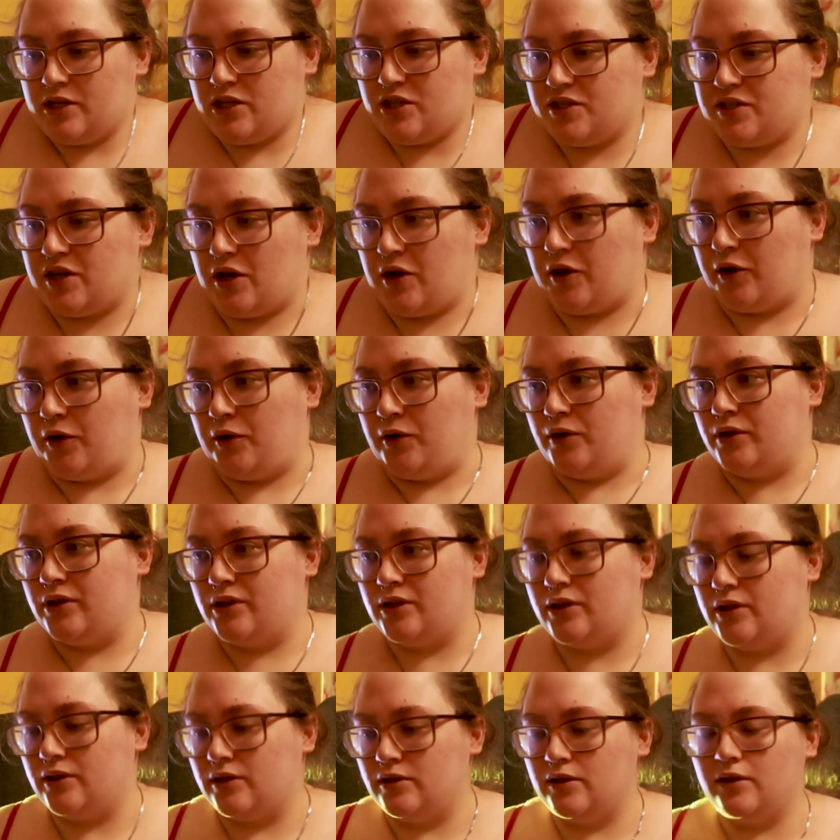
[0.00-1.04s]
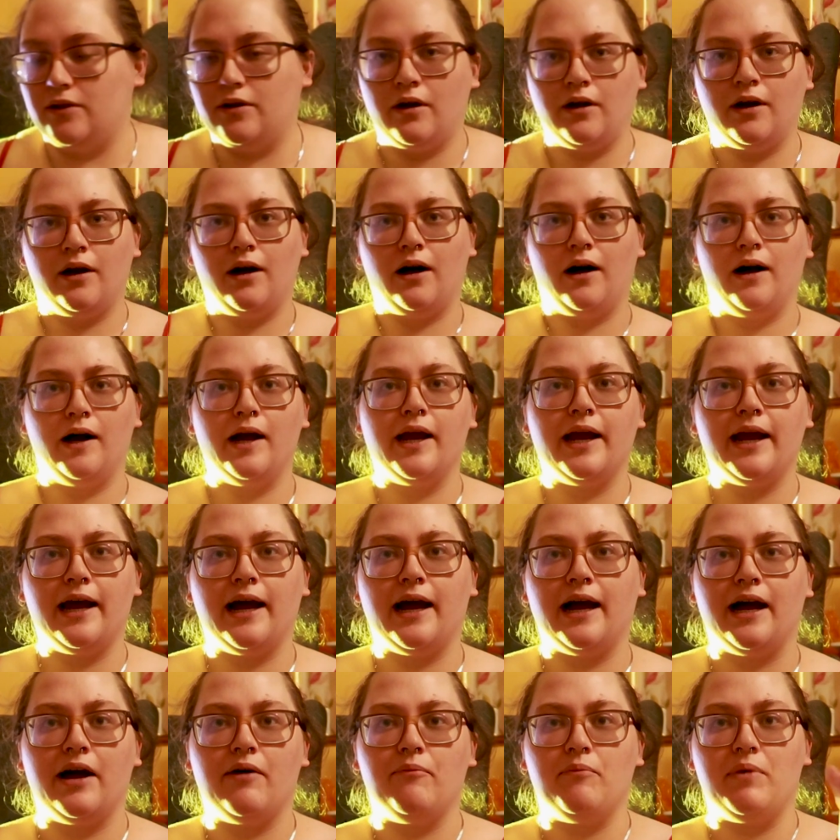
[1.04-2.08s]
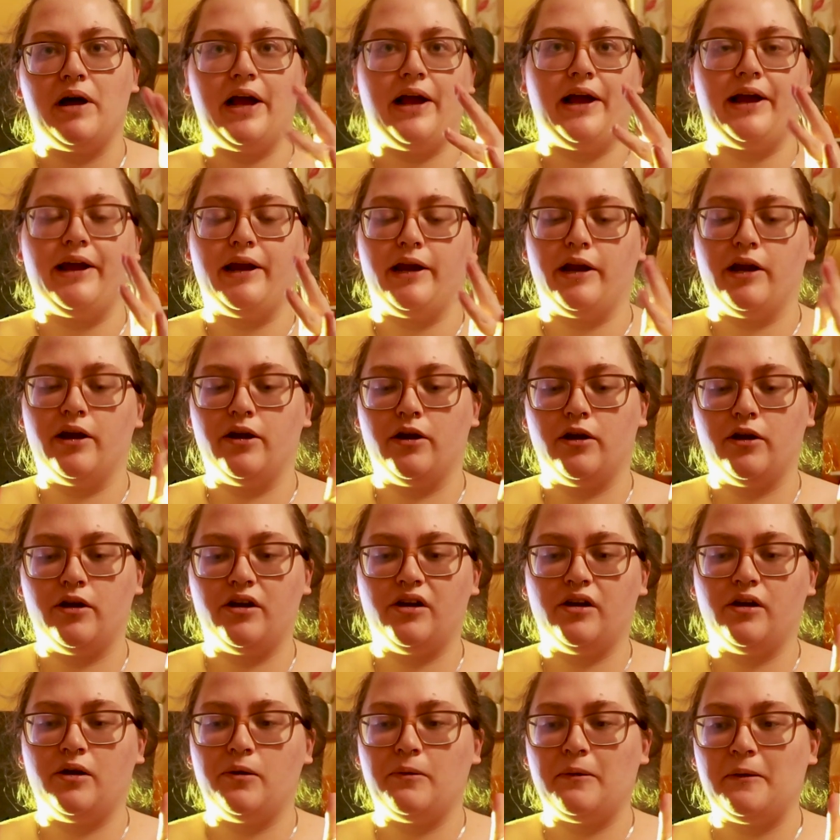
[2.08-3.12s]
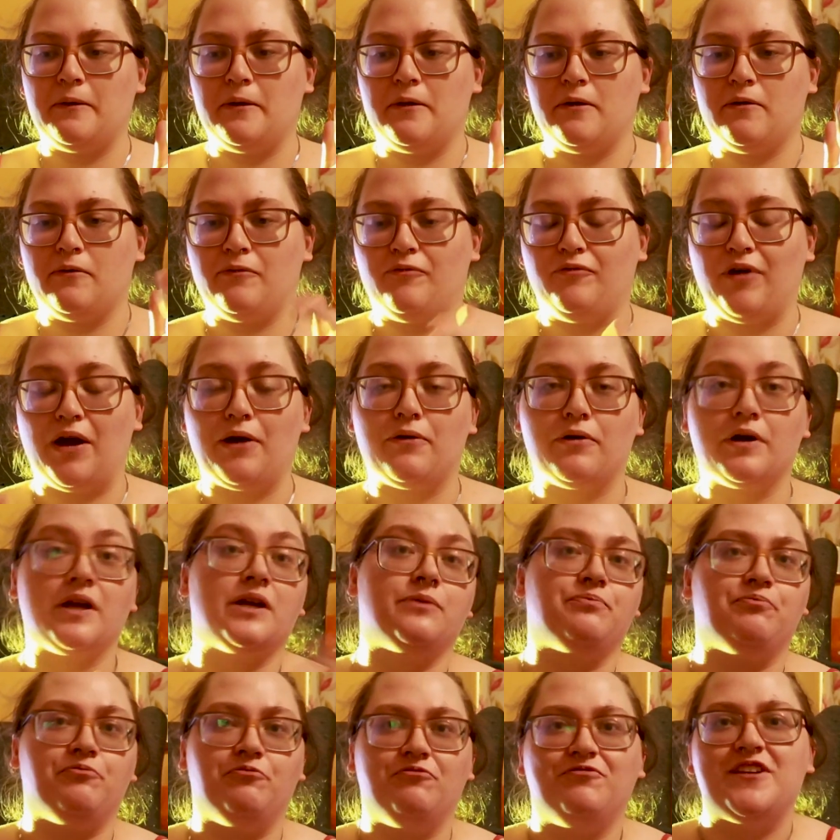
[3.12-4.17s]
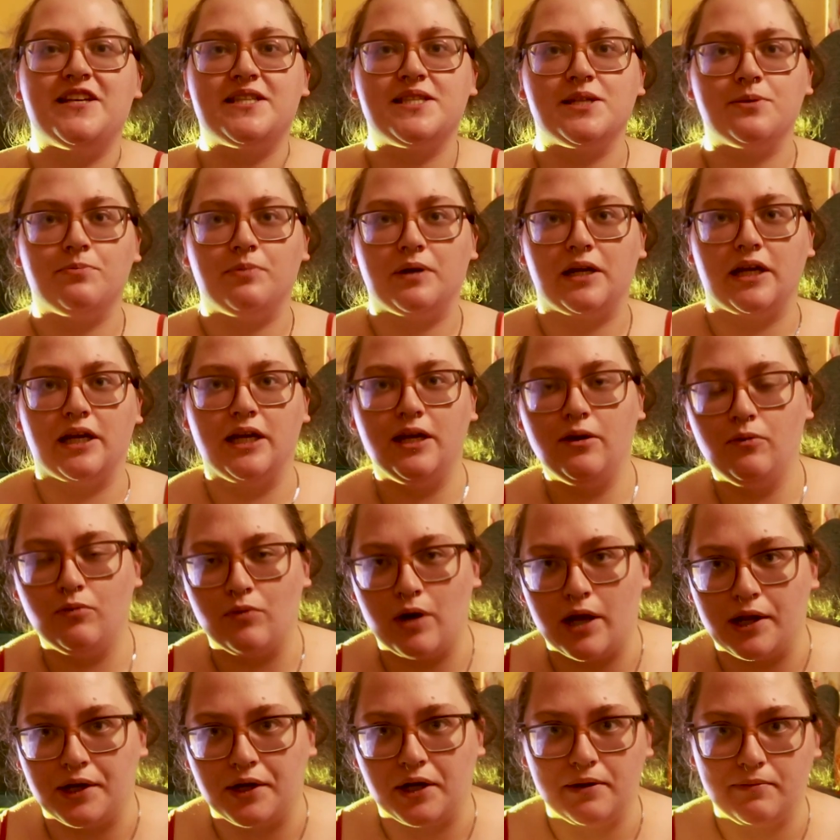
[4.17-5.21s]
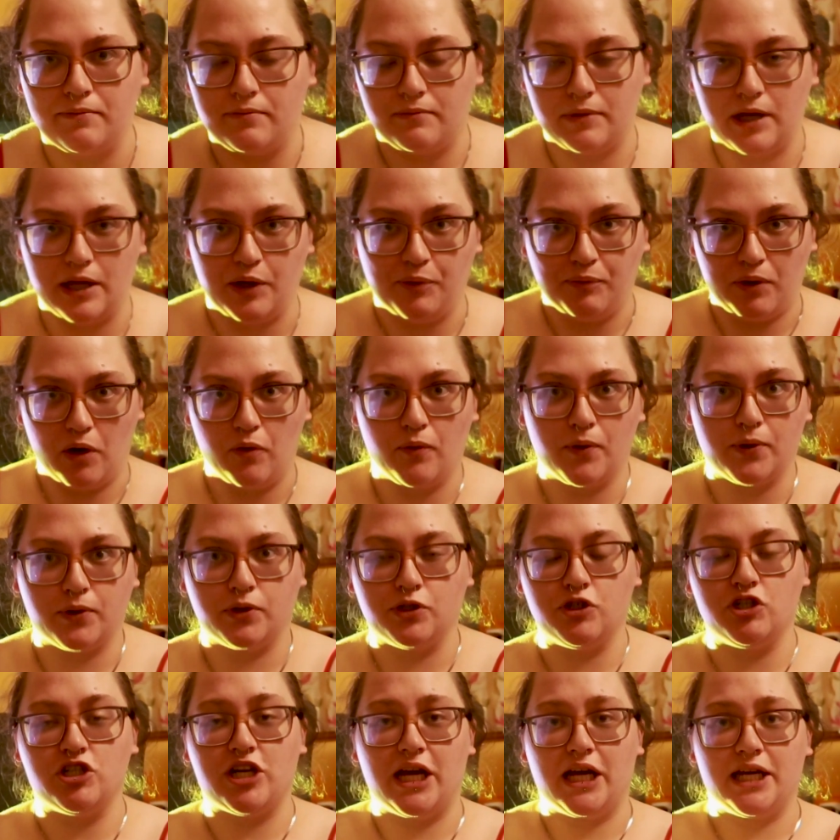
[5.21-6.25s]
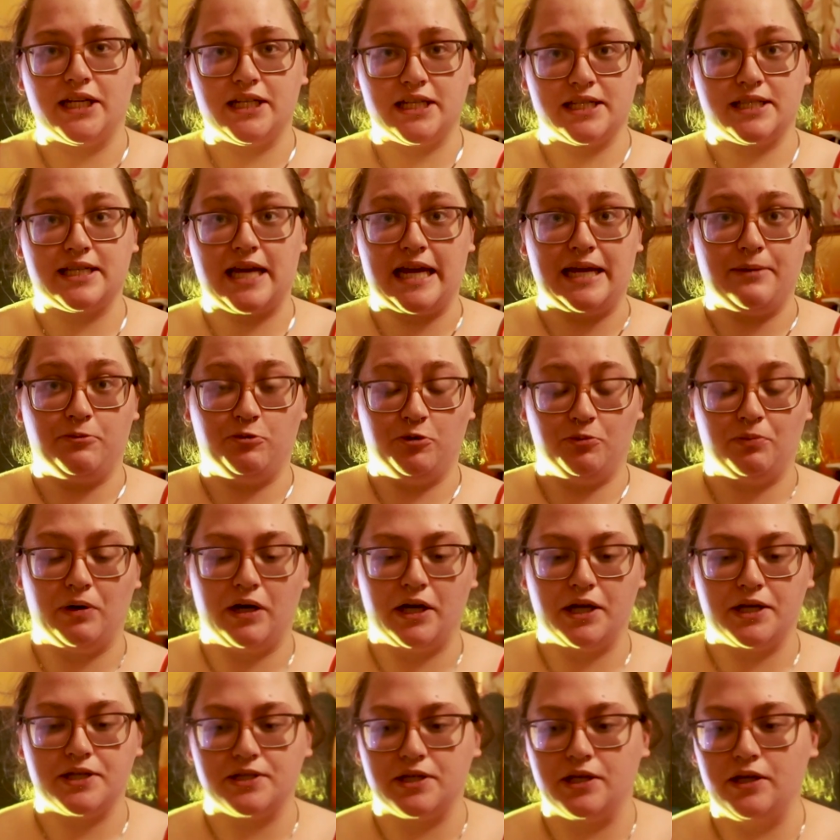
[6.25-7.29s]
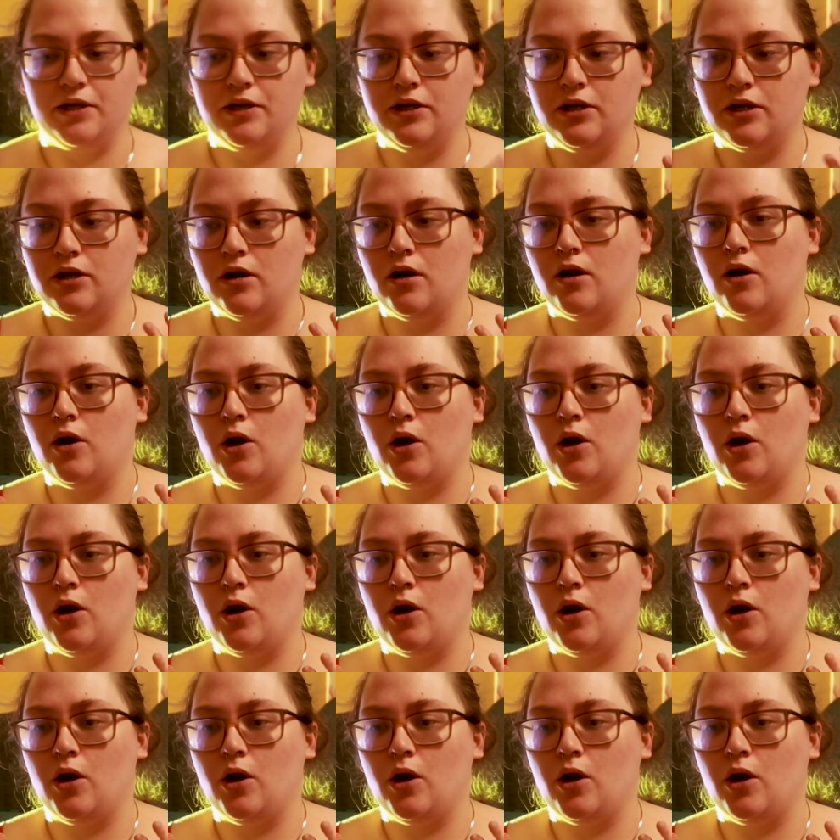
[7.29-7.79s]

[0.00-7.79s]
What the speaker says: So I am a very visibly, when I'm in my wheelchair, disabled person